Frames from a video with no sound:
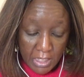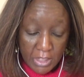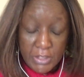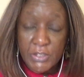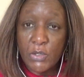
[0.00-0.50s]

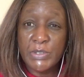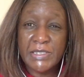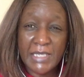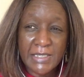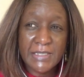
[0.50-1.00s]
So
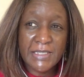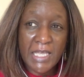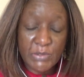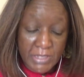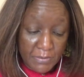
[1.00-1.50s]

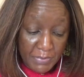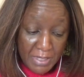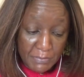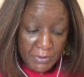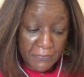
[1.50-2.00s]
6,000
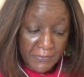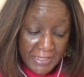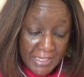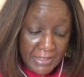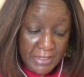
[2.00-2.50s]
people
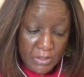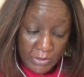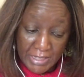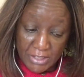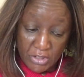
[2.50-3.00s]
fleeing the
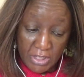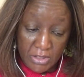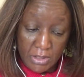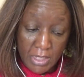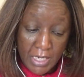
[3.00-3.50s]
stock exchange.